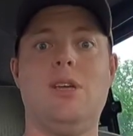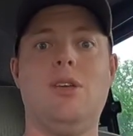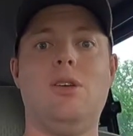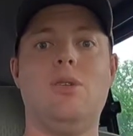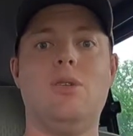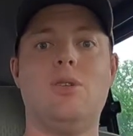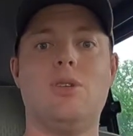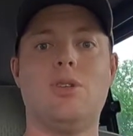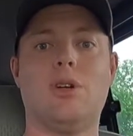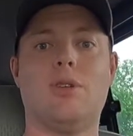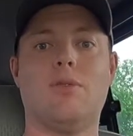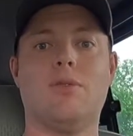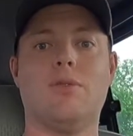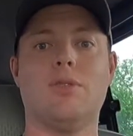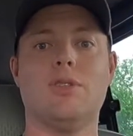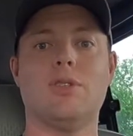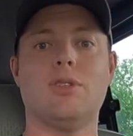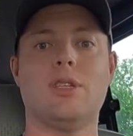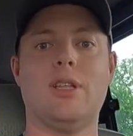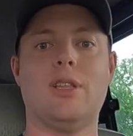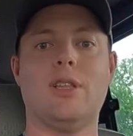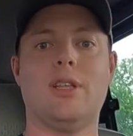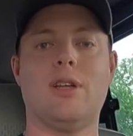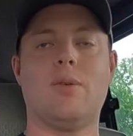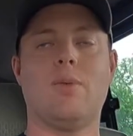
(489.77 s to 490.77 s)
huge intervals
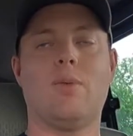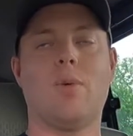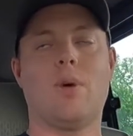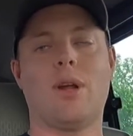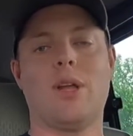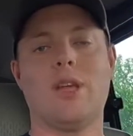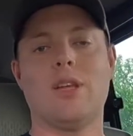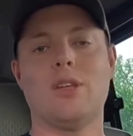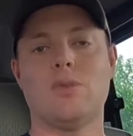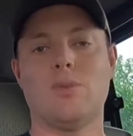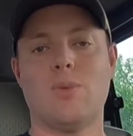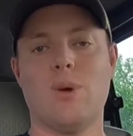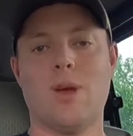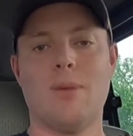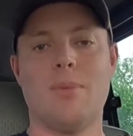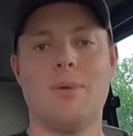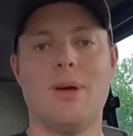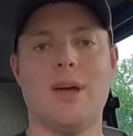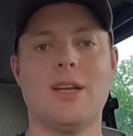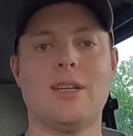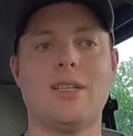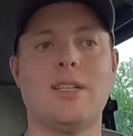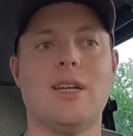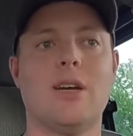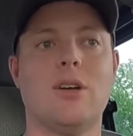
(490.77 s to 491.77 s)
and then working its way
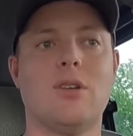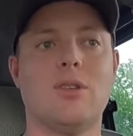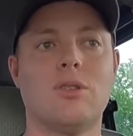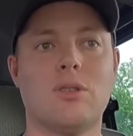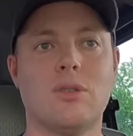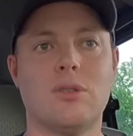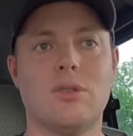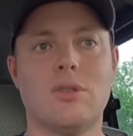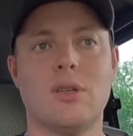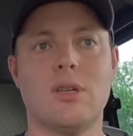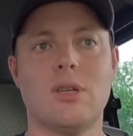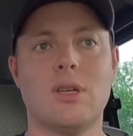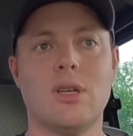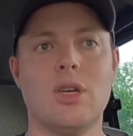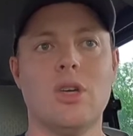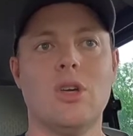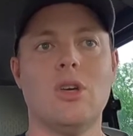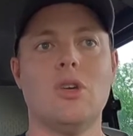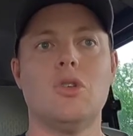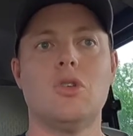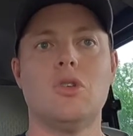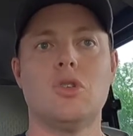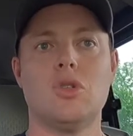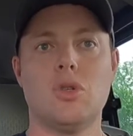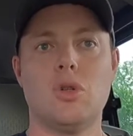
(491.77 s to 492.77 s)
back down to the
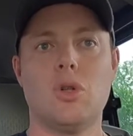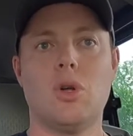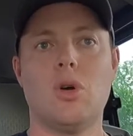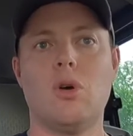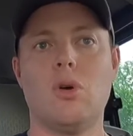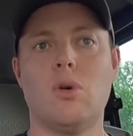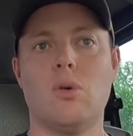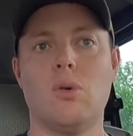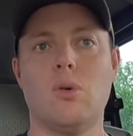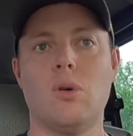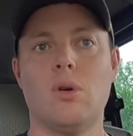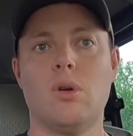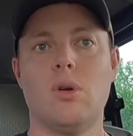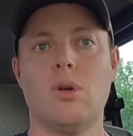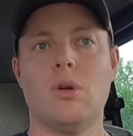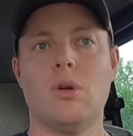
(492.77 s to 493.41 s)
slow,